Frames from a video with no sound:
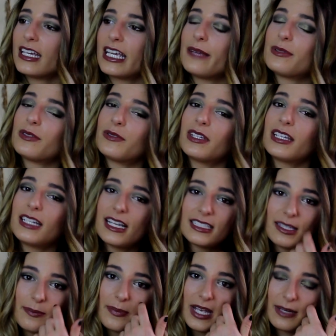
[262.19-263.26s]
keeps it really
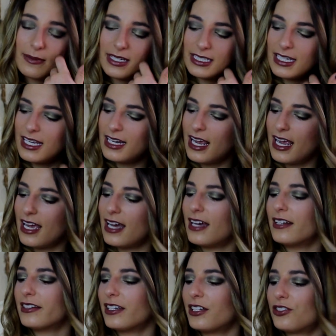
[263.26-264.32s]
nice and pigmented,
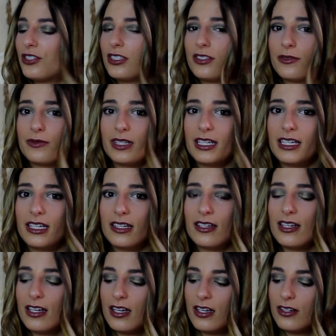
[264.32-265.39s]
and it's just a really
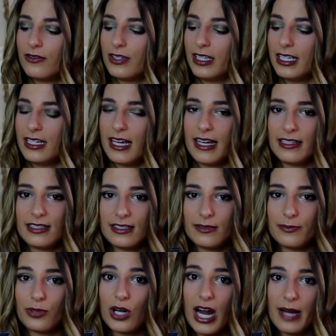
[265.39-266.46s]
nice
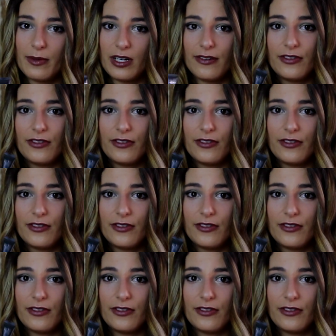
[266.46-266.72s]
primer.